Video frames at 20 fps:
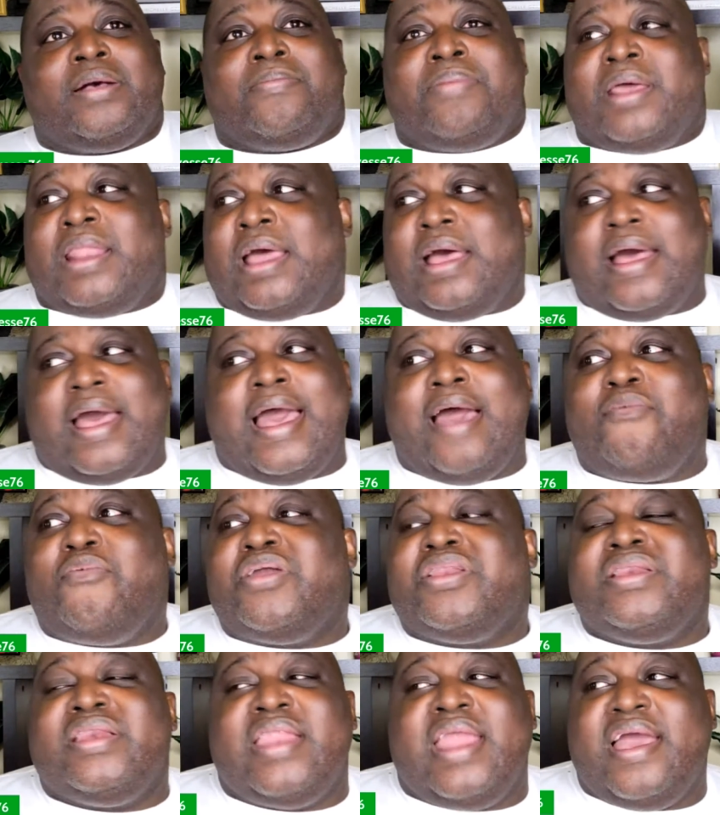But I
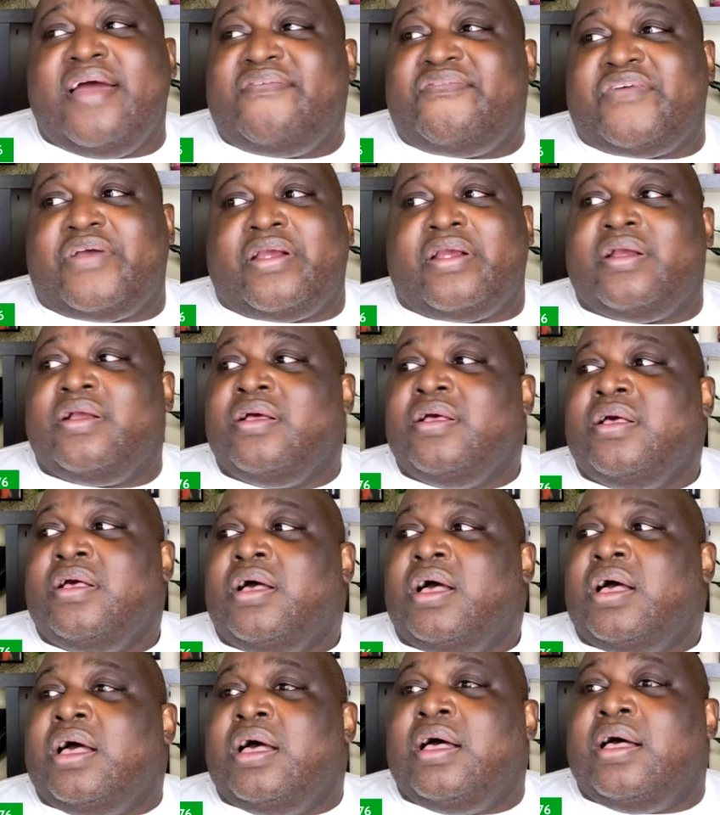would never,
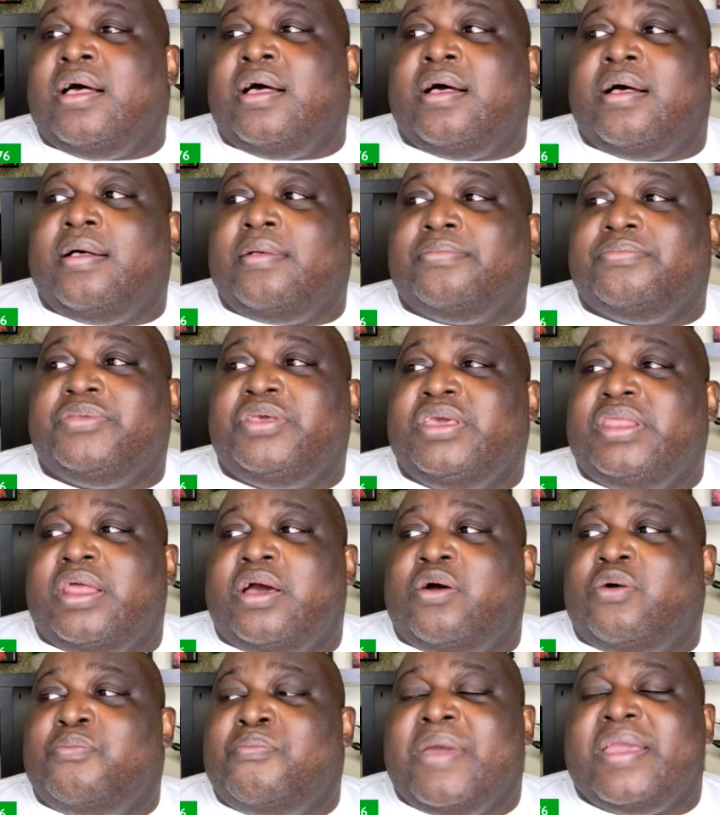
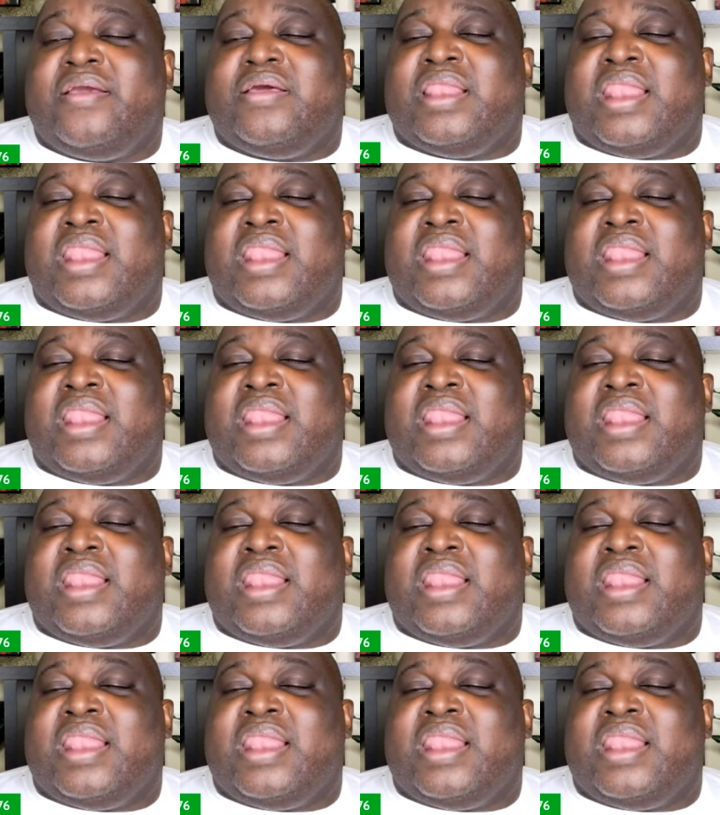make